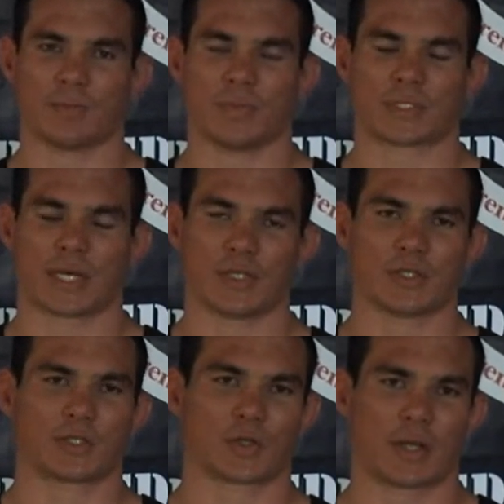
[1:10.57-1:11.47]
we started
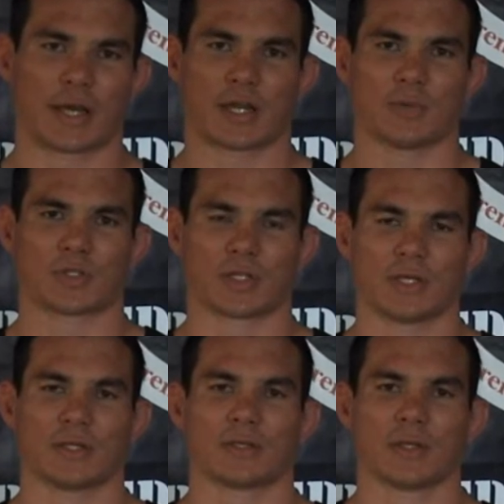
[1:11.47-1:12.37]
using tornado
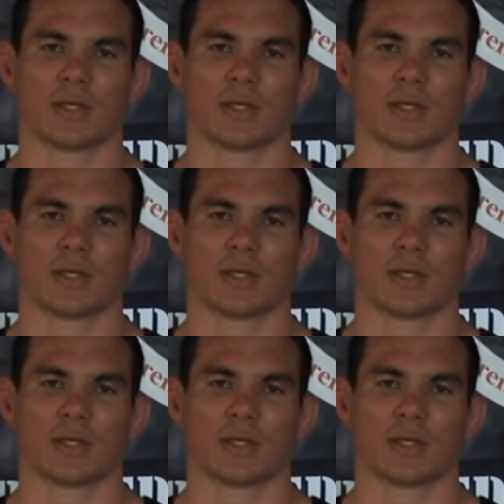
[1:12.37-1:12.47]
machine.